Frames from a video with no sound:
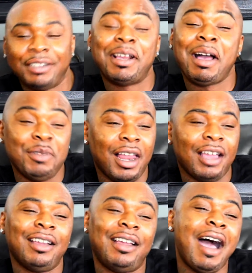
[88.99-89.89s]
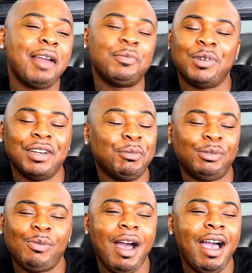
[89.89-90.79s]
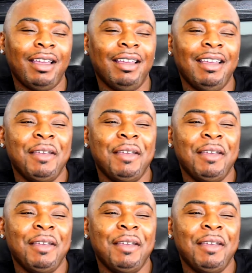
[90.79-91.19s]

She got me like a cotton one. It was whack.